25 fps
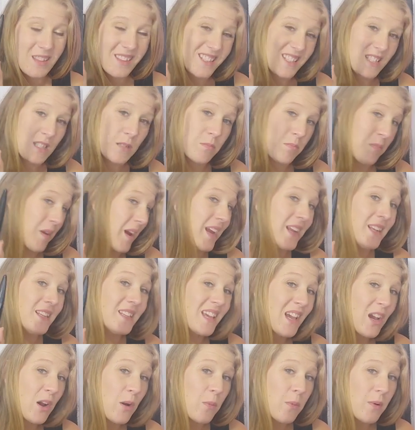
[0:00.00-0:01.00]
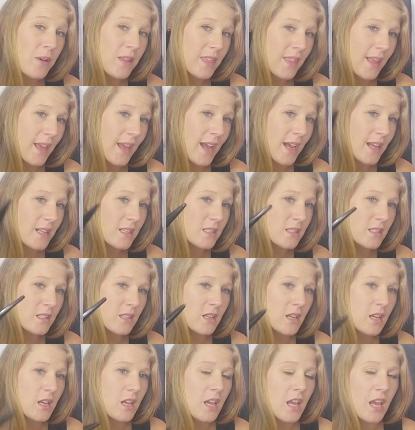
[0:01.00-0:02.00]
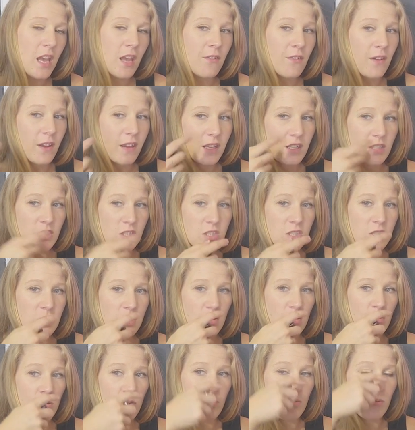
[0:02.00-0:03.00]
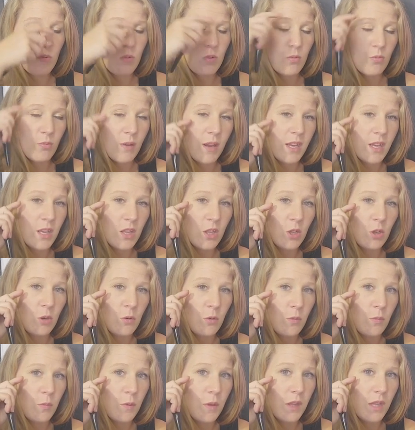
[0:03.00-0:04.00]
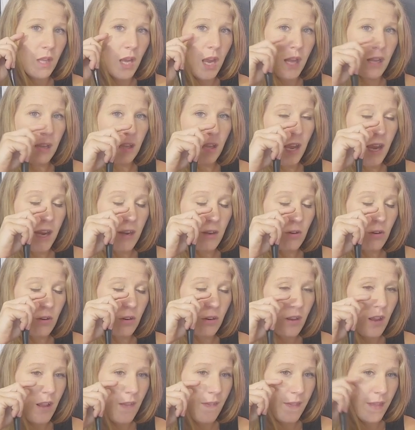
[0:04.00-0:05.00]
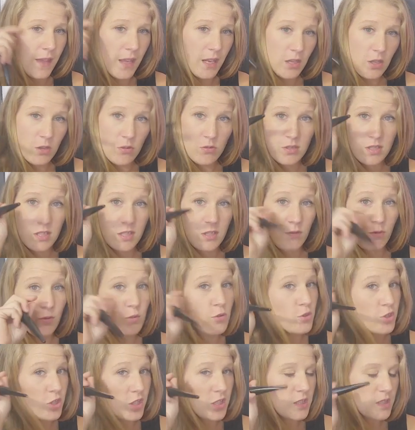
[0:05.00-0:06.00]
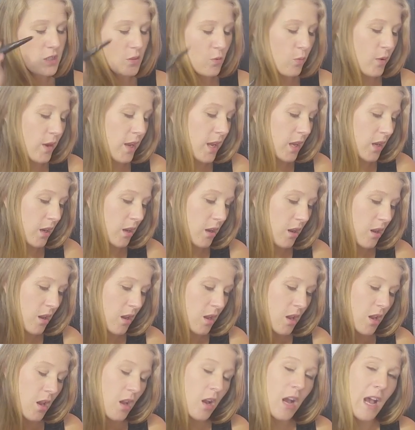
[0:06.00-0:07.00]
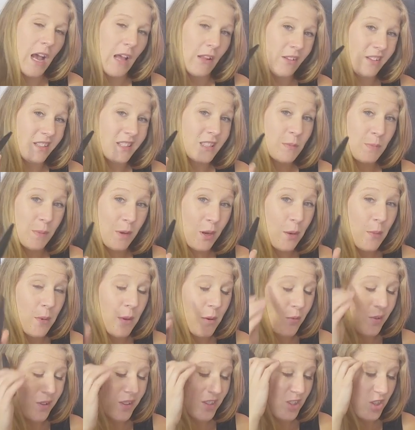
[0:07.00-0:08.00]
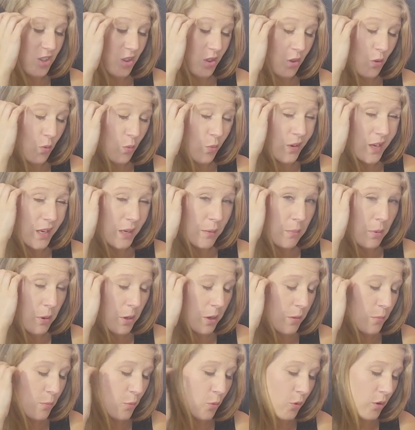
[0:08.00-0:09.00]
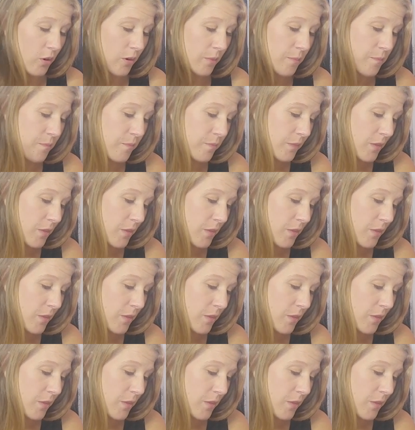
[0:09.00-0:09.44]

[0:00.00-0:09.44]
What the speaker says: this might help with that. If I can just do the regular liner and then use this for just the wing, I'll experiment with the wing part more.